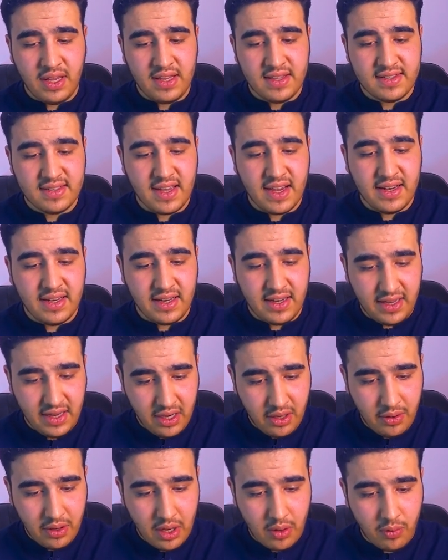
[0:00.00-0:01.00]
inside an
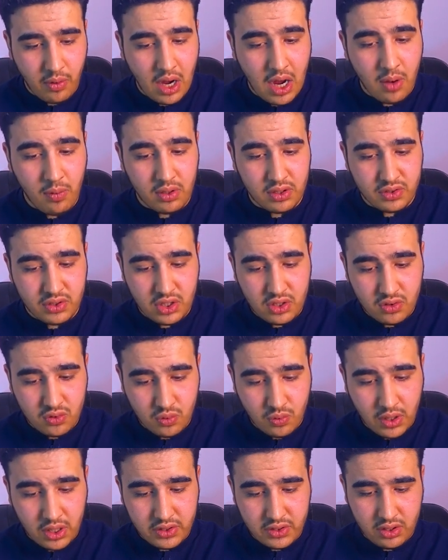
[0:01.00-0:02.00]
area, I will
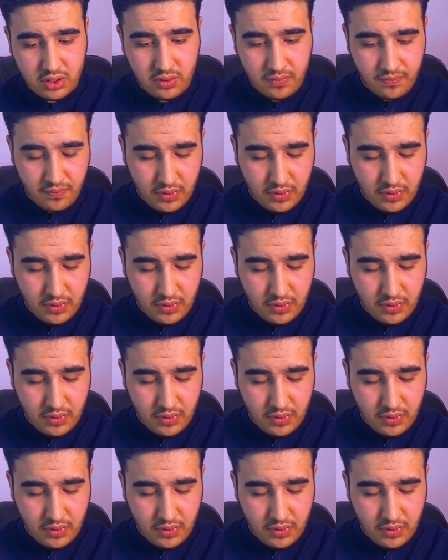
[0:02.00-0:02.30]
change what?